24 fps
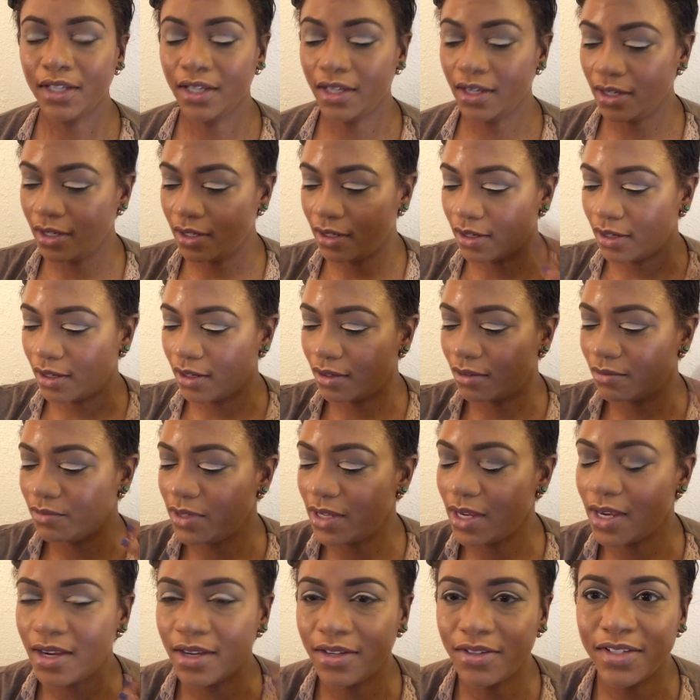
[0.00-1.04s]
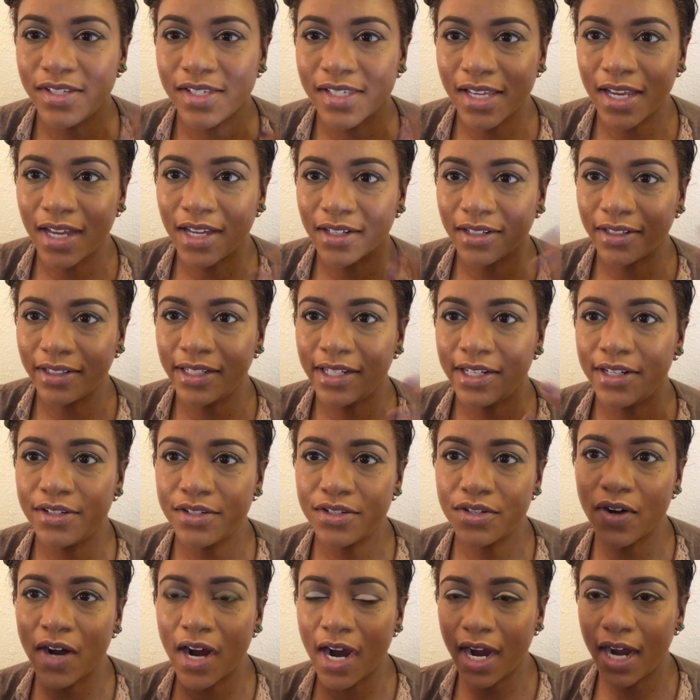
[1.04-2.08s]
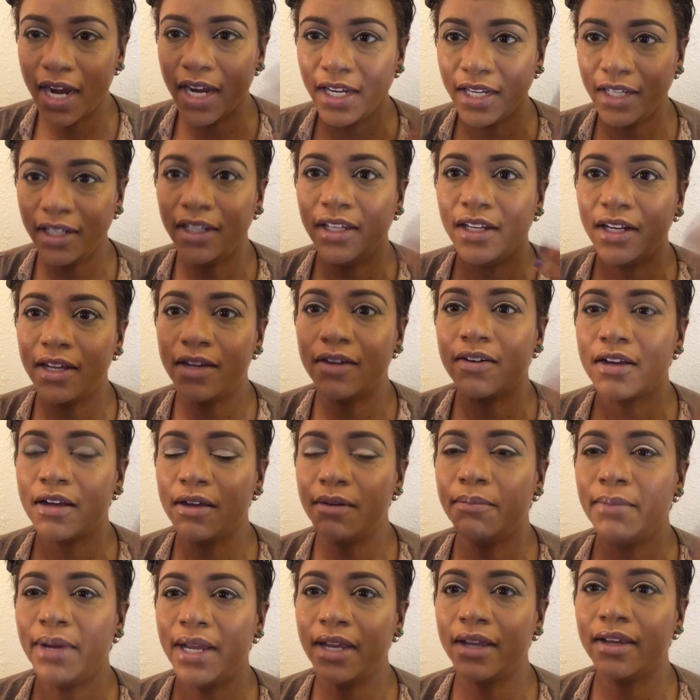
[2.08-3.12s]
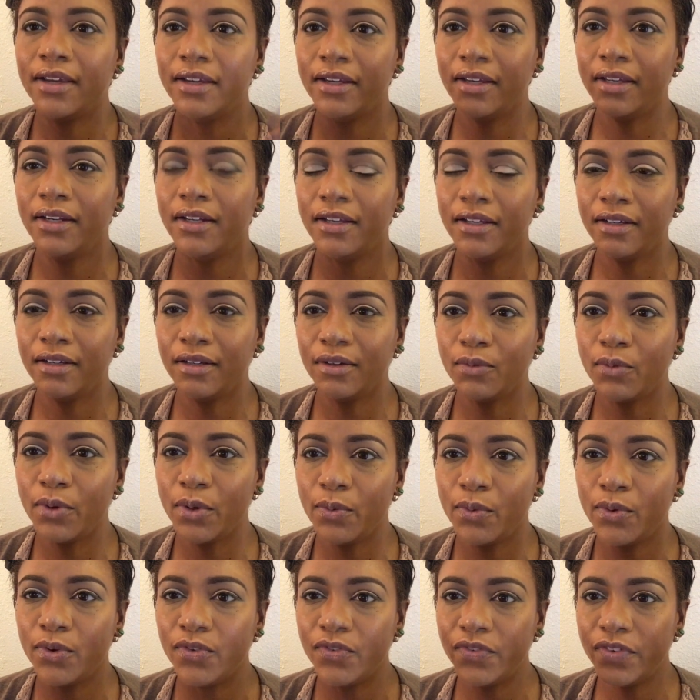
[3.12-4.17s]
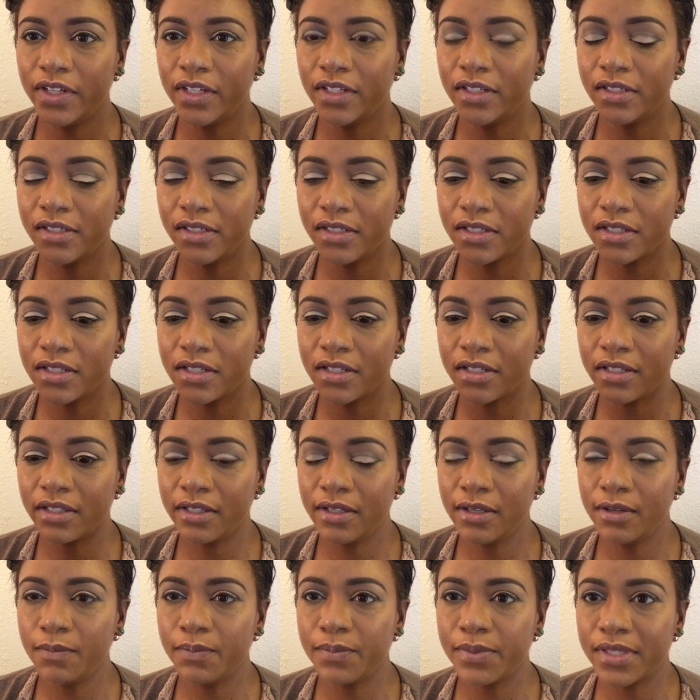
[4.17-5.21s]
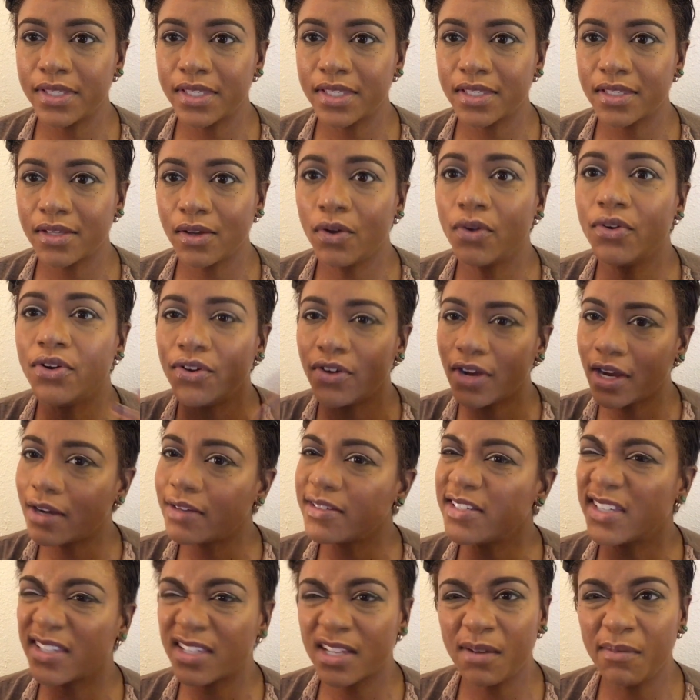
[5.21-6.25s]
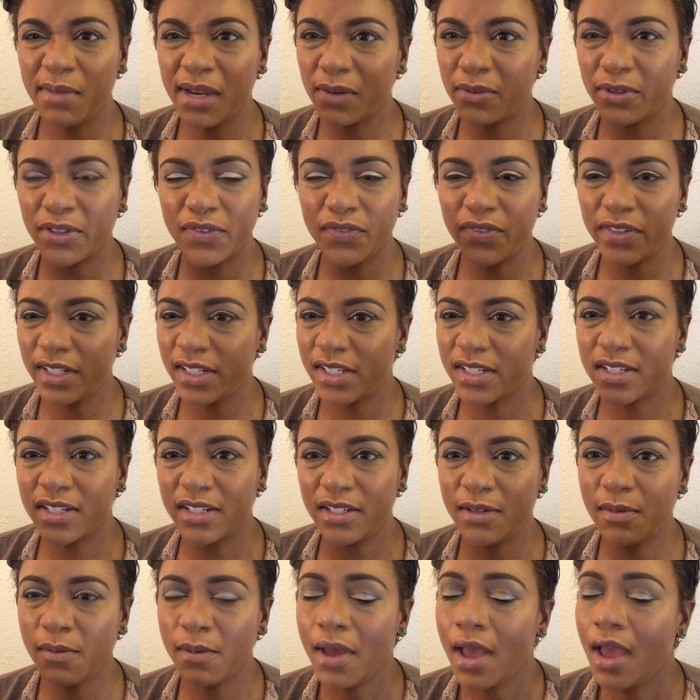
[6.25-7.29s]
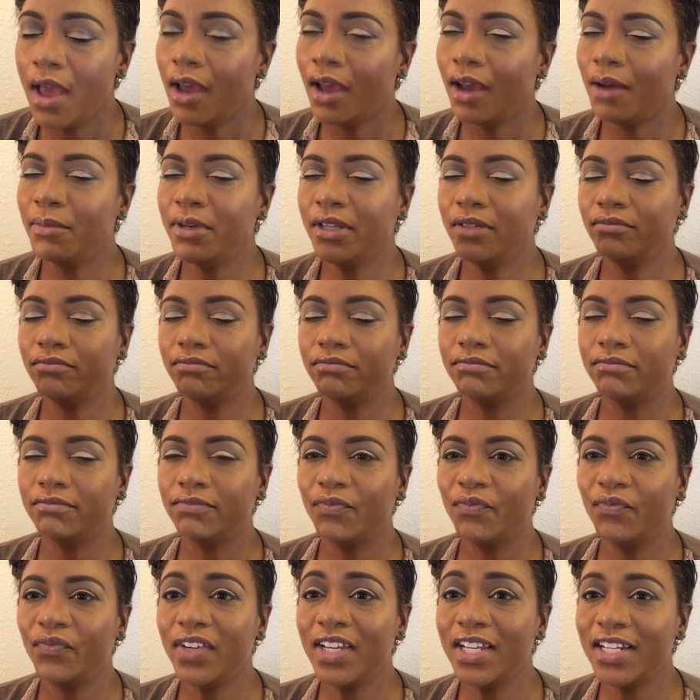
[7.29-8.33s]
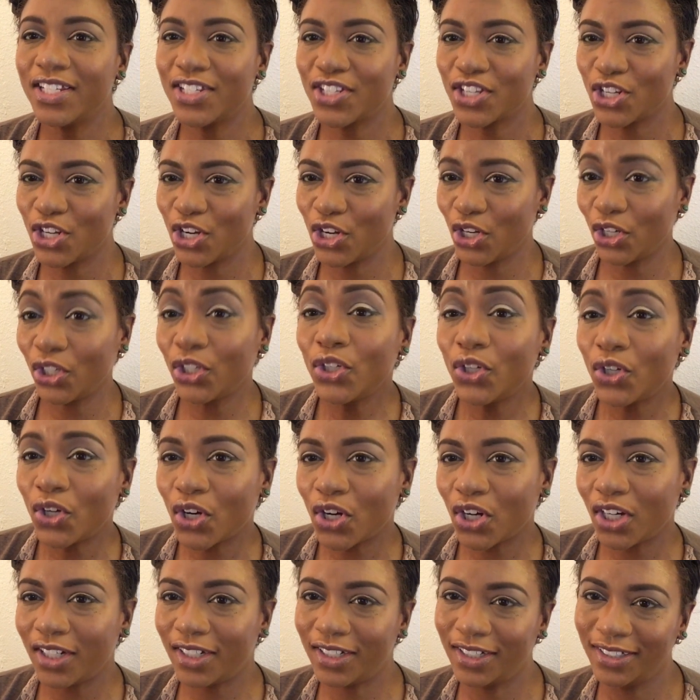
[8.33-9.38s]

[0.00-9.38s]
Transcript: And um, yeah, just kind of let it dry. And then I'll come back and uh, we will finish the lips. Oh no, I could just come back with the finished lip. I mean, finished look.